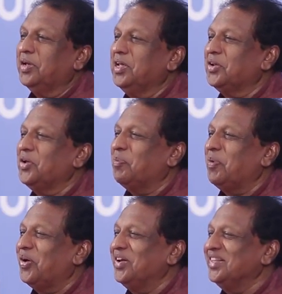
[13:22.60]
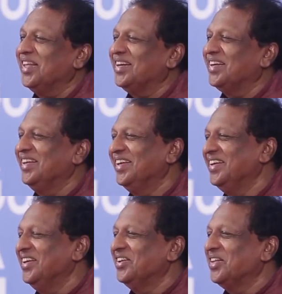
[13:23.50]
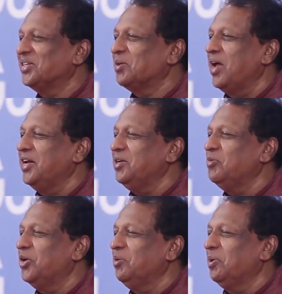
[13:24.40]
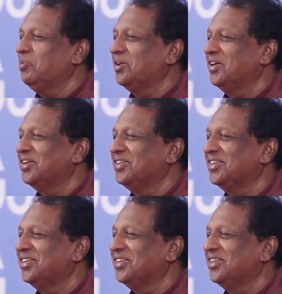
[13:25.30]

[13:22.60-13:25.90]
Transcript: are you applauding that? There are some anti-Modi people here.